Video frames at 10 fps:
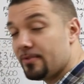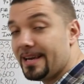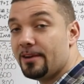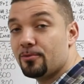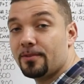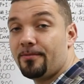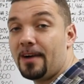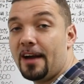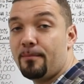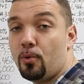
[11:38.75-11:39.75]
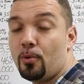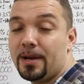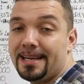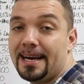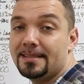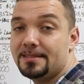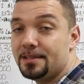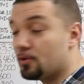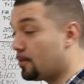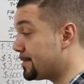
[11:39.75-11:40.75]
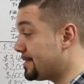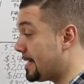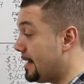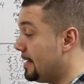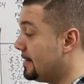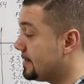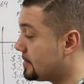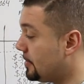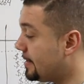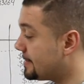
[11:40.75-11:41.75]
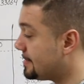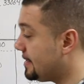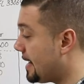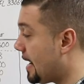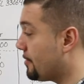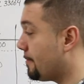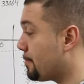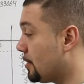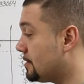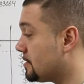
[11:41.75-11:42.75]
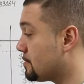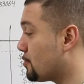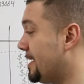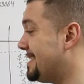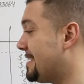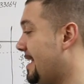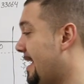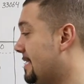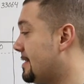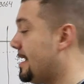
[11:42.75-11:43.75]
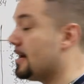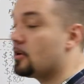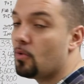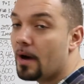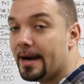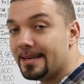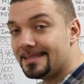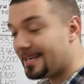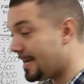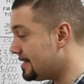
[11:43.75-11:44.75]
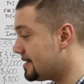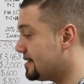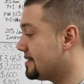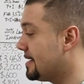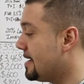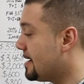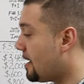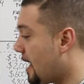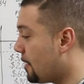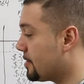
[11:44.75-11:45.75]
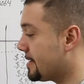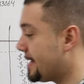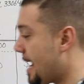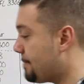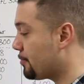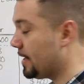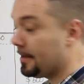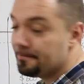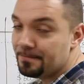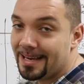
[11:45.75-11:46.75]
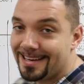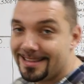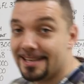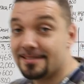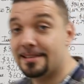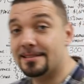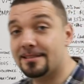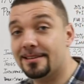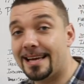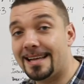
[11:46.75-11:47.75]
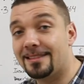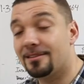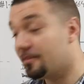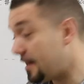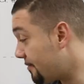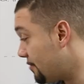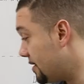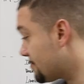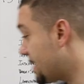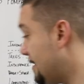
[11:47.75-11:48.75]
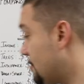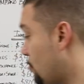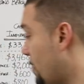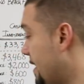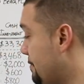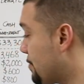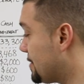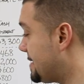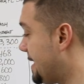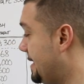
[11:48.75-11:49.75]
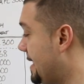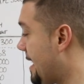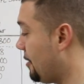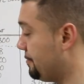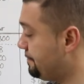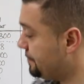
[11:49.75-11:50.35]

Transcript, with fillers: right here was 5.90%, so you could see how the purchase price and the NOI changes our cap rate. Next, let's look at the leverage, right? 20% down.